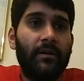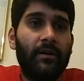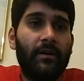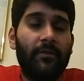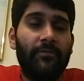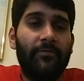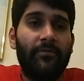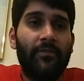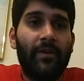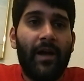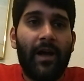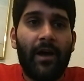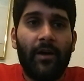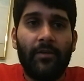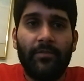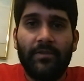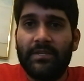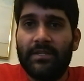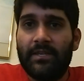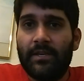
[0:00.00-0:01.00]
of
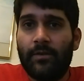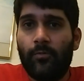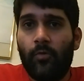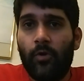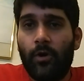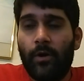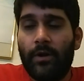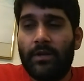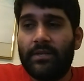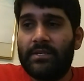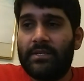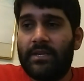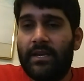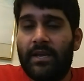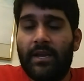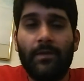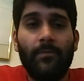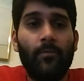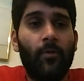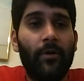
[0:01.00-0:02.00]
how this thing works
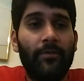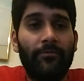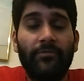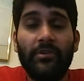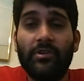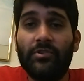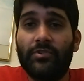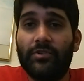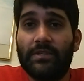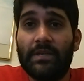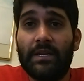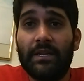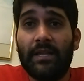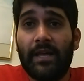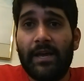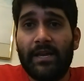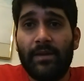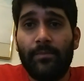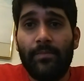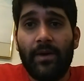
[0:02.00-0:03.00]
and what features I
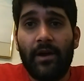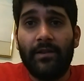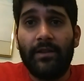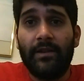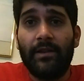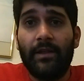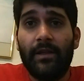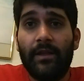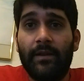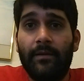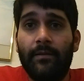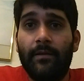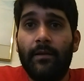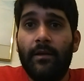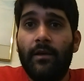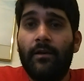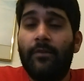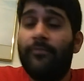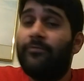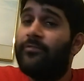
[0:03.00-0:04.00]
like about it and
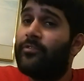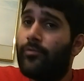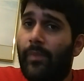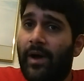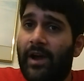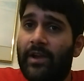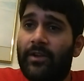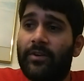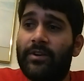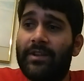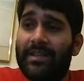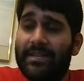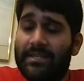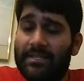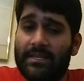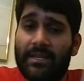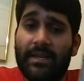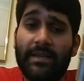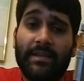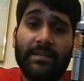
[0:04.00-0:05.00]
a few minor
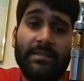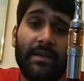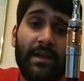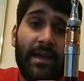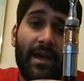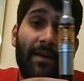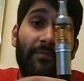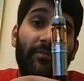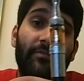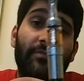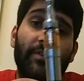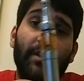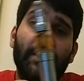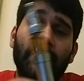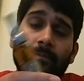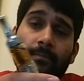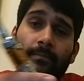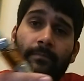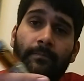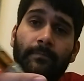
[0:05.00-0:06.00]
dislikes I have of it.